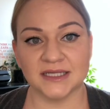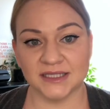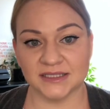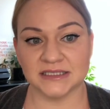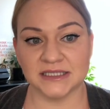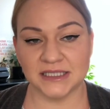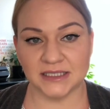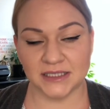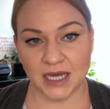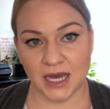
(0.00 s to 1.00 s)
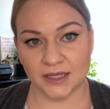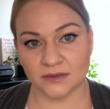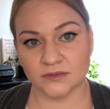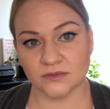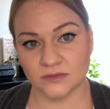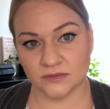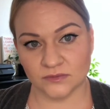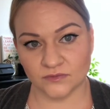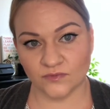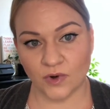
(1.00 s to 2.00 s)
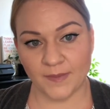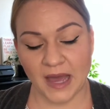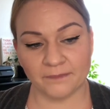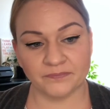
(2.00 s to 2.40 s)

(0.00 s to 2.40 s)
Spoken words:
is the EDI format.